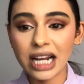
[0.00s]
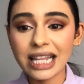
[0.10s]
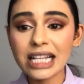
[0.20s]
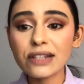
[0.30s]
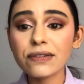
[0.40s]
And
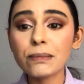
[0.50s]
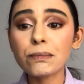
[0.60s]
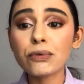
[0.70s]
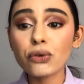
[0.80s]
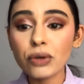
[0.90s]
that's from
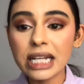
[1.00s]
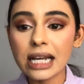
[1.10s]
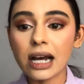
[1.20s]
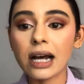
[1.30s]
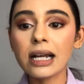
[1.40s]

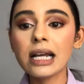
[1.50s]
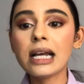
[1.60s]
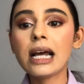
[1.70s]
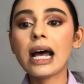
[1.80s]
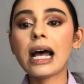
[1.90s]
Priya
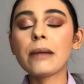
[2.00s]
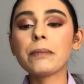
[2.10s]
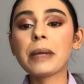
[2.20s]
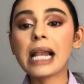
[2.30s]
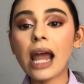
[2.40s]

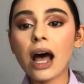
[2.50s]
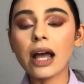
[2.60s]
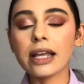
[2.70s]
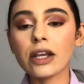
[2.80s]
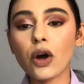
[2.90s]

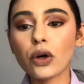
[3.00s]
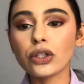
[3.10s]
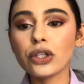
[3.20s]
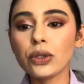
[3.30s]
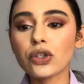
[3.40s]
Pillai on
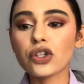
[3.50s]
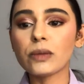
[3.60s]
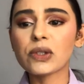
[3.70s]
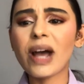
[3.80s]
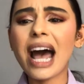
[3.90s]

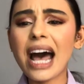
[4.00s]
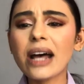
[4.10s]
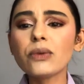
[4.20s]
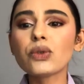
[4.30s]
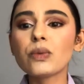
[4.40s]
YouTube. So
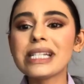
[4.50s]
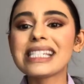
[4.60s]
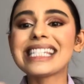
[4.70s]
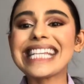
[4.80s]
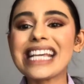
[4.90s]
how do we
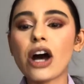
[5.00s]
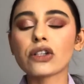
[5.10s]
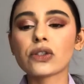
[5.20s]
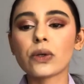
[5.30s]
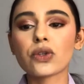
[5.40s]
see our
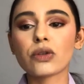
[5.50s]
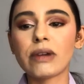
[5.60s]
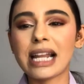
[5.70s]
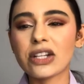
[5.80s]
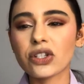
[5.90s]
social
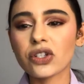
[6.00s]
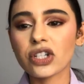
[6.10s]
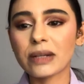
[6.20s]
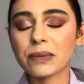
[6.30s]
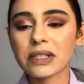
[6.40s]

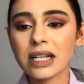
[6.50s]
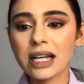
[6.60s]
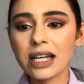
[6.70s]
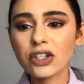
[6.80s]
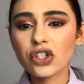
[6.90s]
relationships
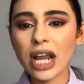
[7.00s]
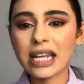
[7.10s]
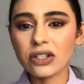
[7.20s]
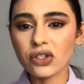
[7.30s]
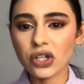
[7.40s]

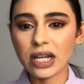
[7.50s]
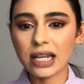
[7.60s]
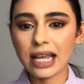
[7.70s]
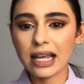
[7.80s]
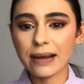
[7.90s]

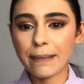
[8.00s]
changing?